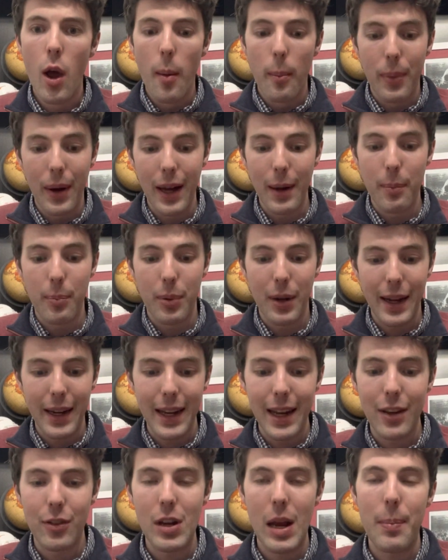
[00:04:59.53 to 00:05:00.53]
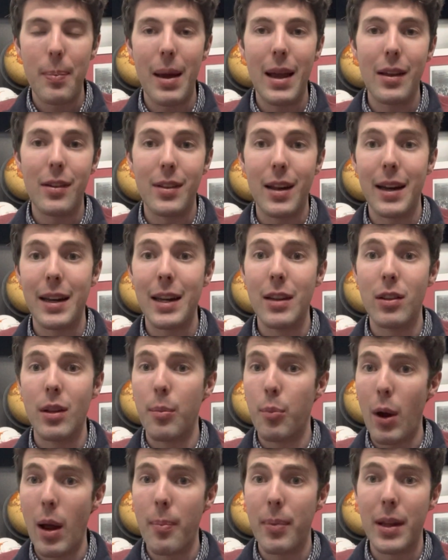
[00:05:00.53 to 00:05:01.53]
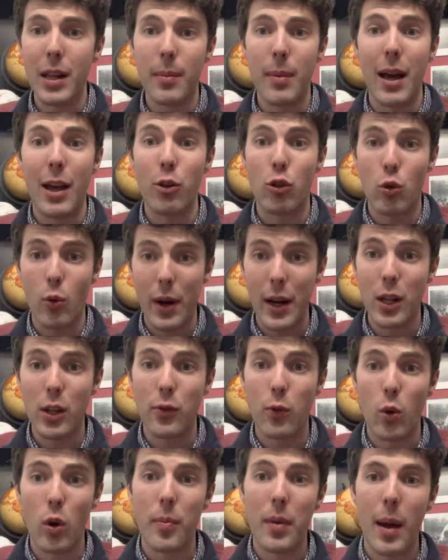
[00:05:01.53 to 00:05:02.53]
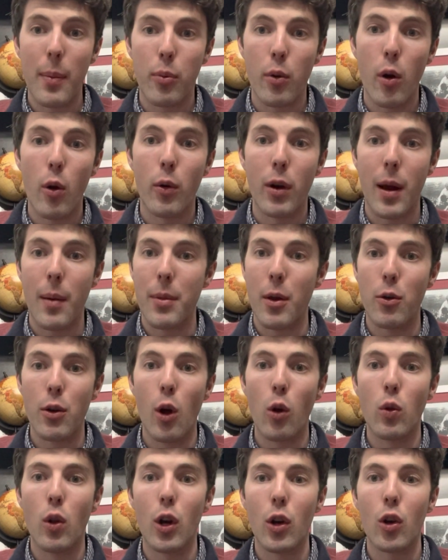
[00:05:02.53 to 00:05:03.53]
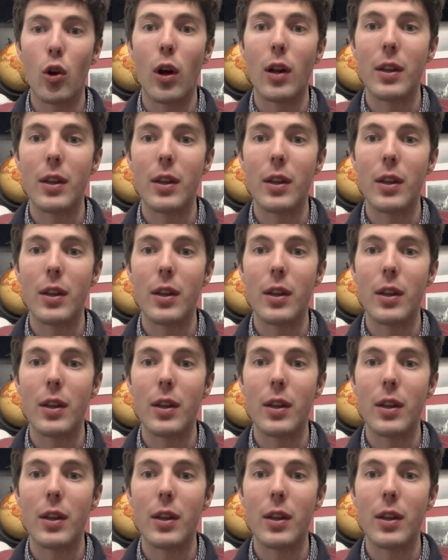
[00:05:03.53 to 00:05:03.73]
But playing in Champaign is not easy. Brett Bielema has transformed that program. They're no longer a